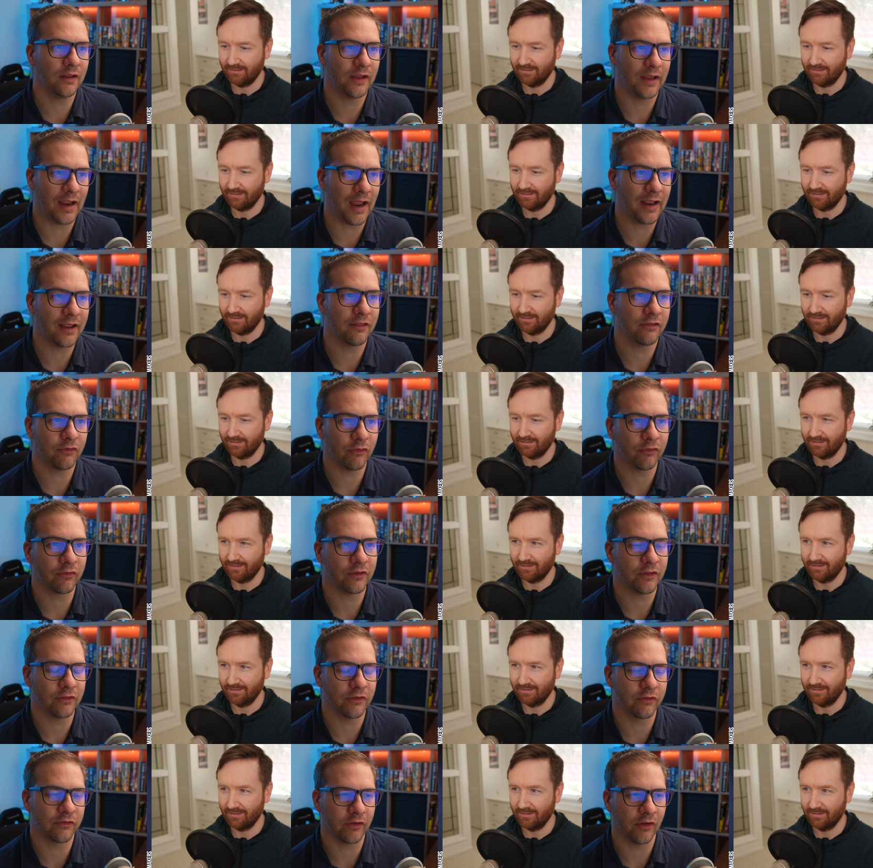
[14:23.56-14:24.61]
Speaker 1: like i can still
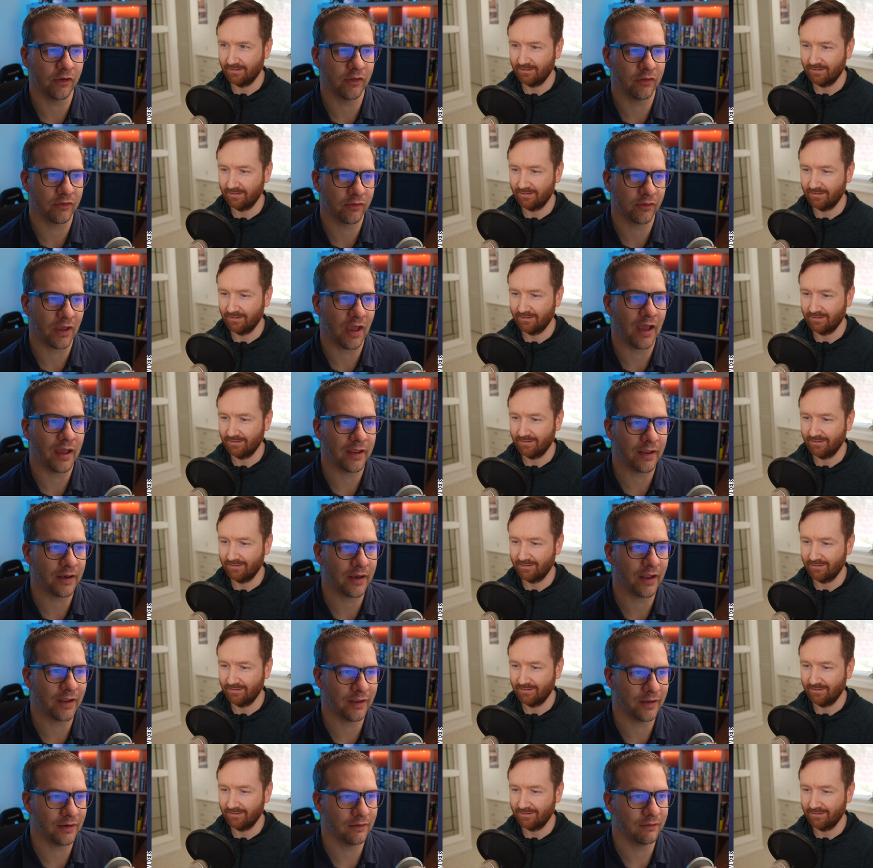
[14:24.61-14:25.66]
see the sun in the sky and
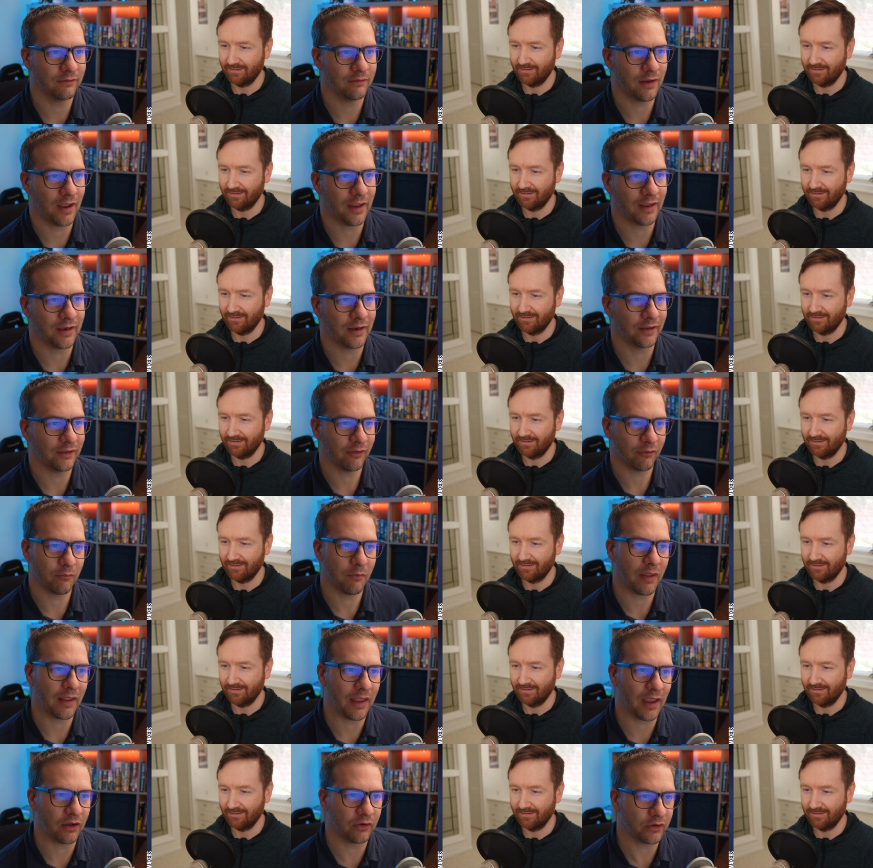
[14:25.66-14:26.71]
i can i can at least
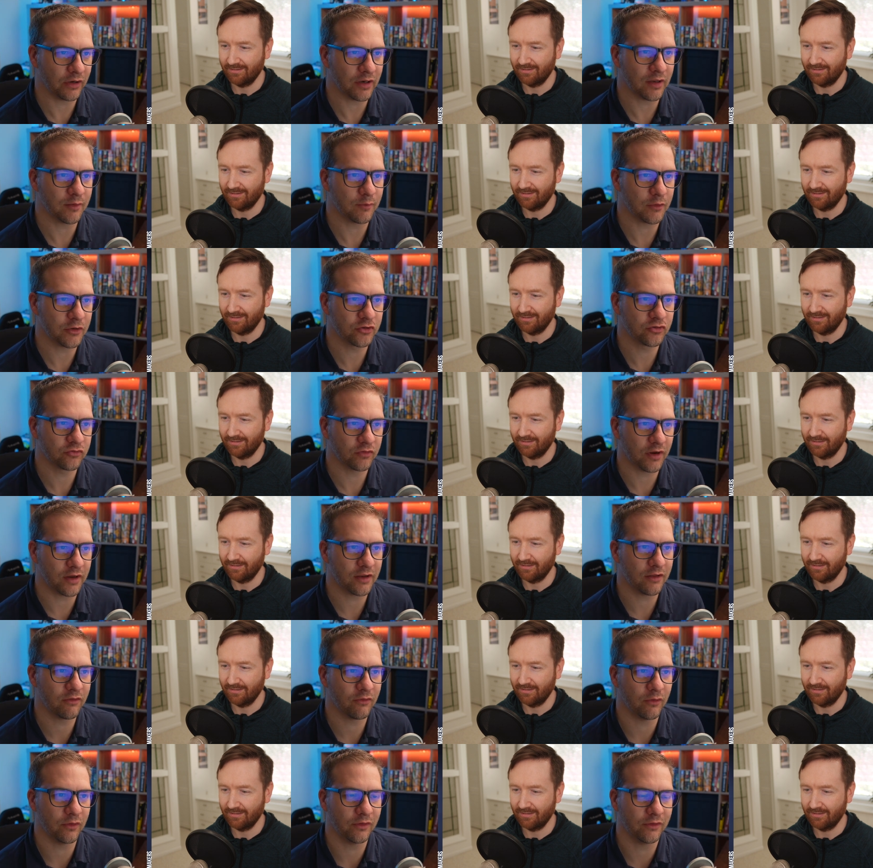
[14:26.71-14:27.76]
make out an image
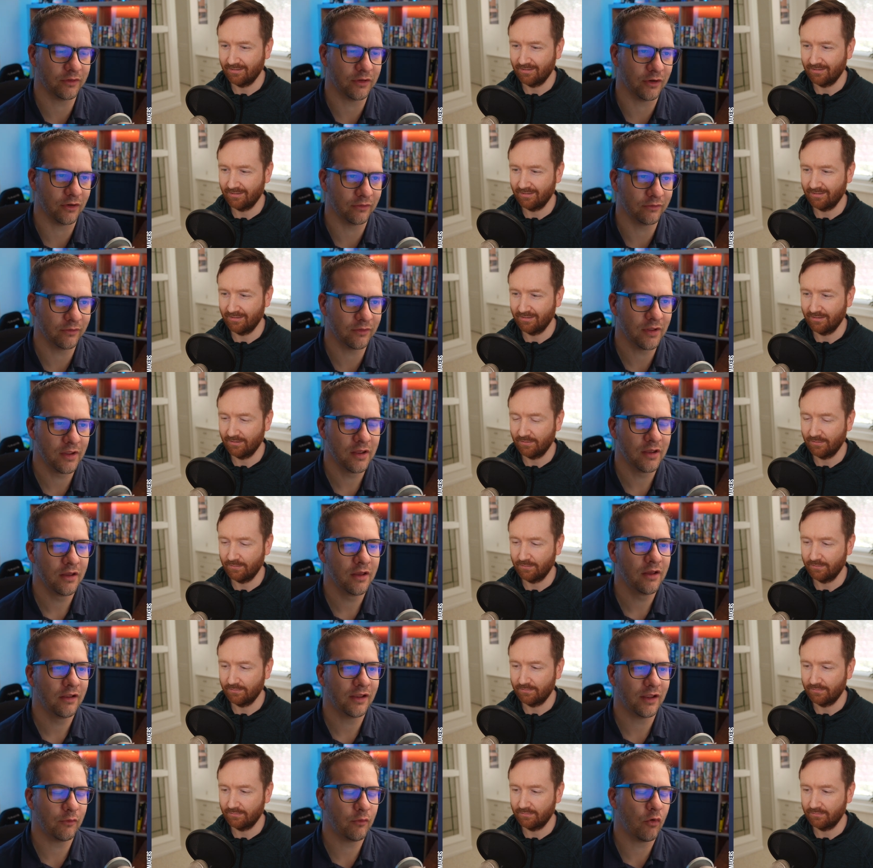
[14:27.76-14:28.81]
right so you know
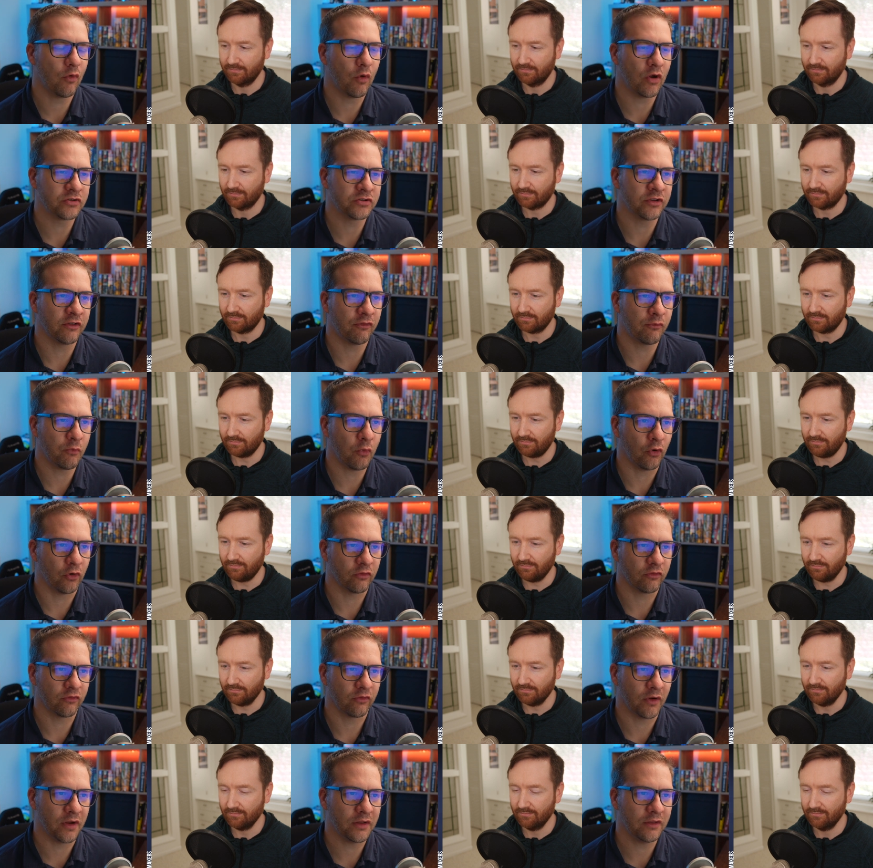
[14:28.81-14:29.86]
like we were watching
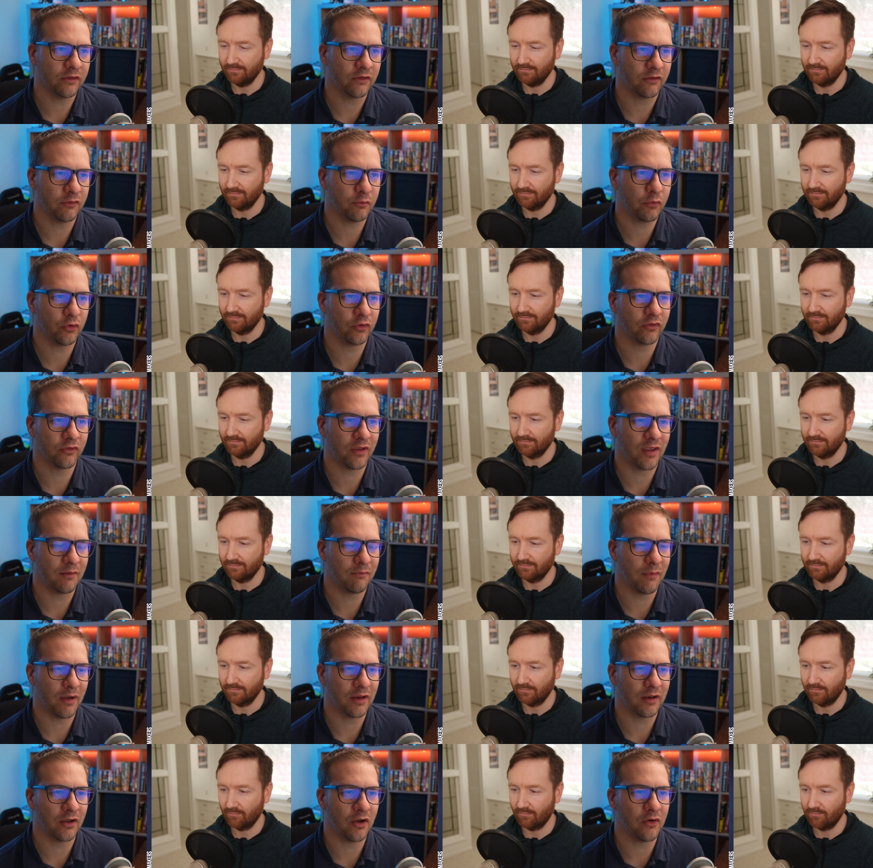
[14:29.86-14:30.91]
sports right the sports game
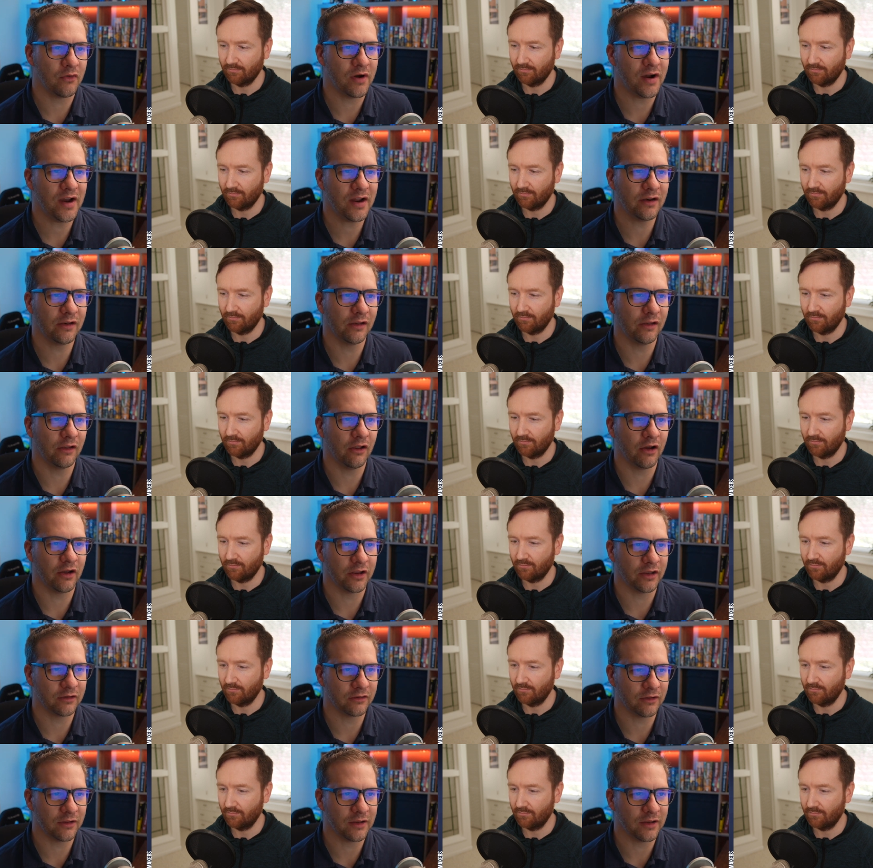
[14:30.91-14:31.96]
might go on long
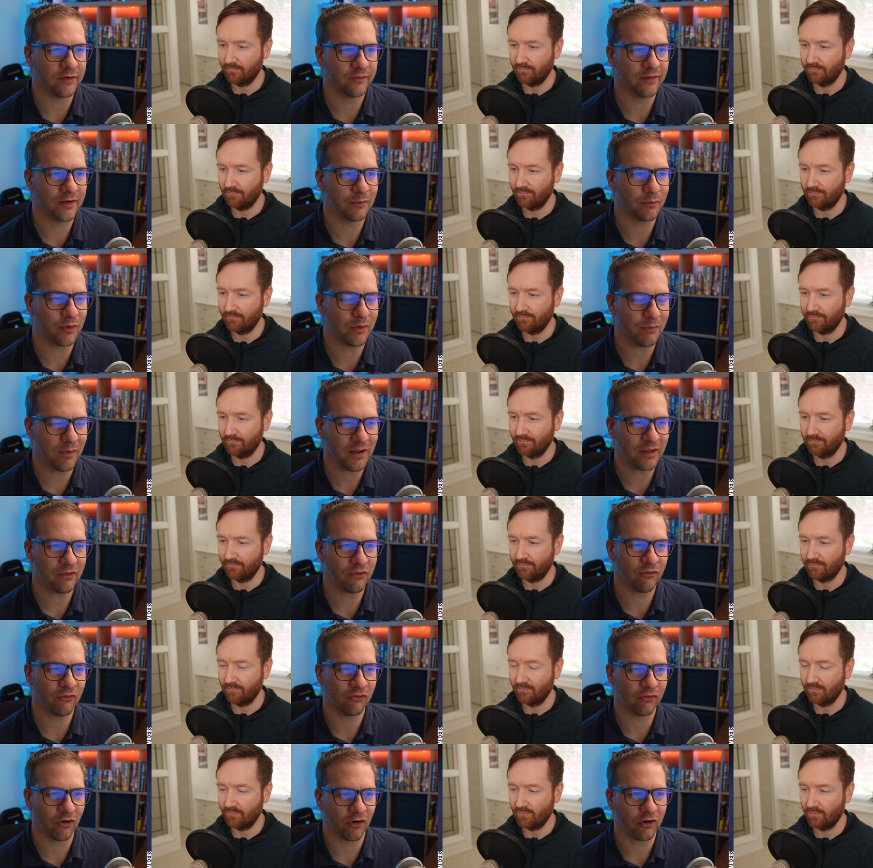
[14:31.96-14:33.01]
into the evening but it might
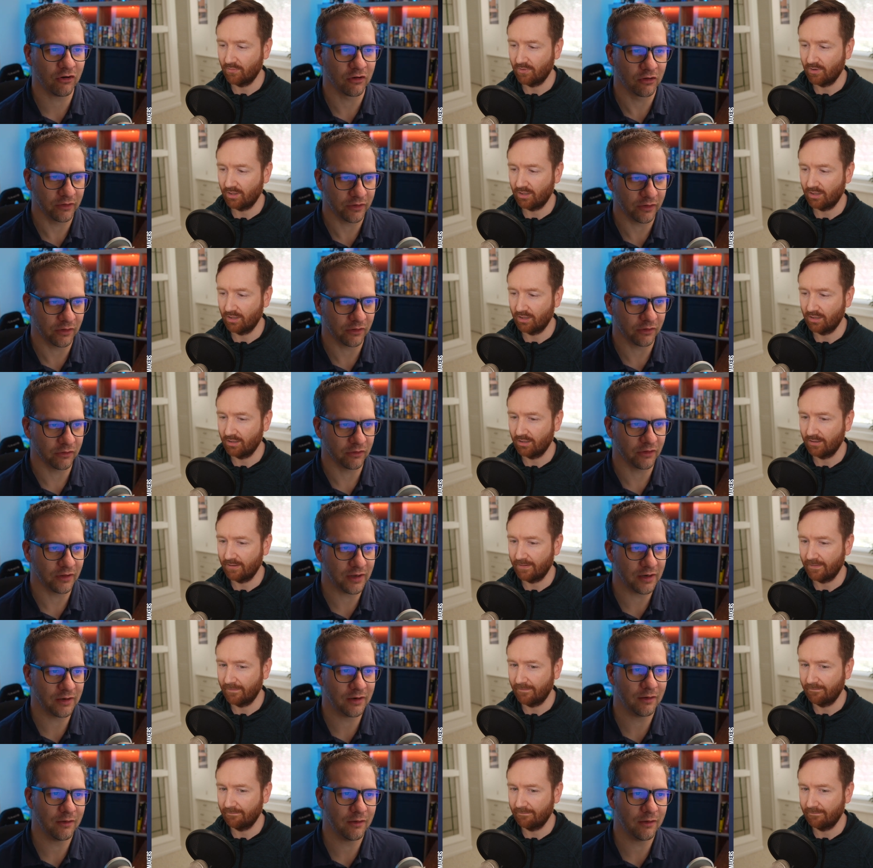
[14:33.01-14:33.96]
start a little early and